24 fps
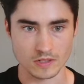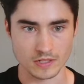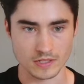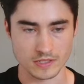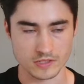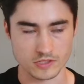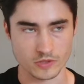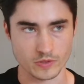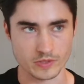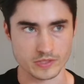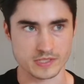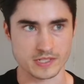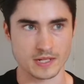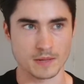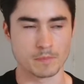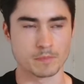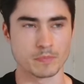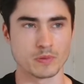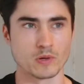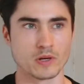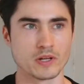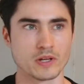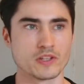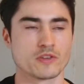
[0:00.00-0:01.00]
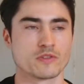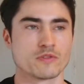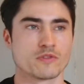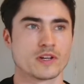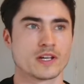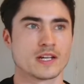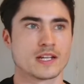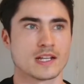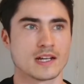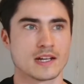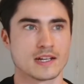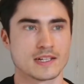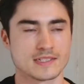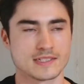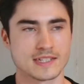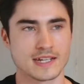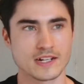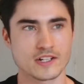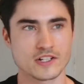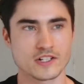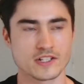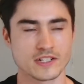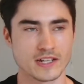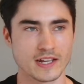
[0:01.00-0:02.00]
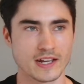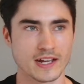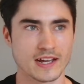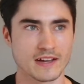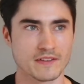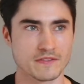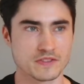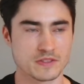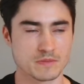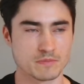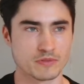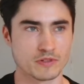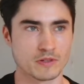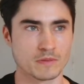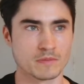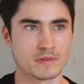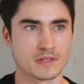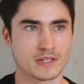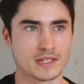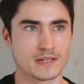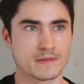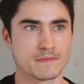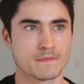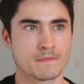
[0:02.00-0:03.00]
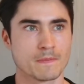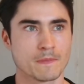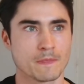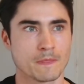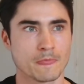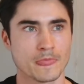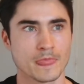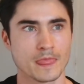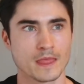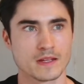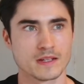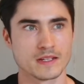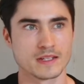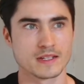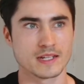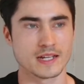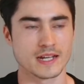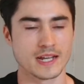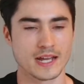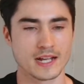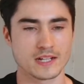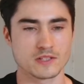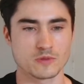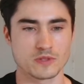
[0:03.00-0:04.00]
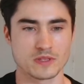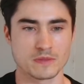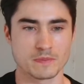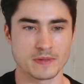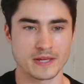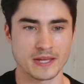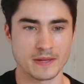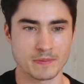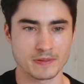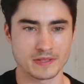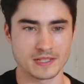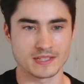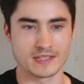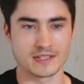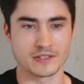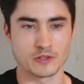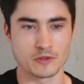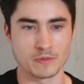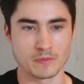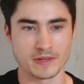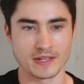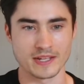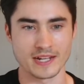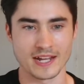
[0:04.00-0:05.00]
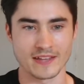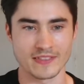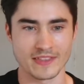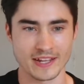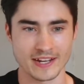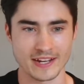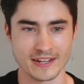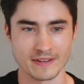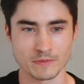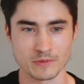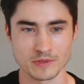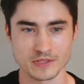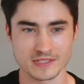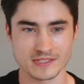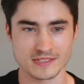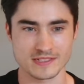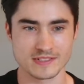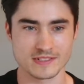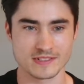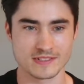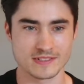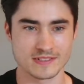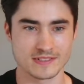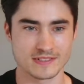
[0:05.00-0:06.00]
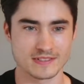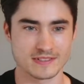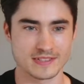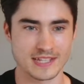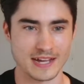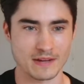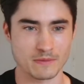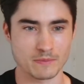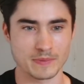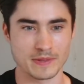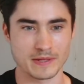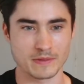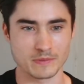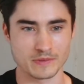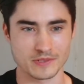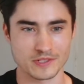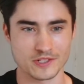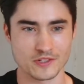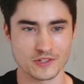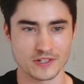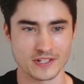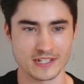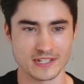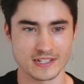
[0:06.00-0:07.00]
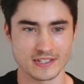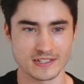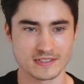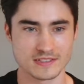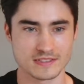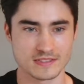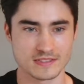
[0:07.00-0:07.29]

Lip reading: it. So at some point you realized actually I have to probably connect with people a little bit, and then that bit was tricky.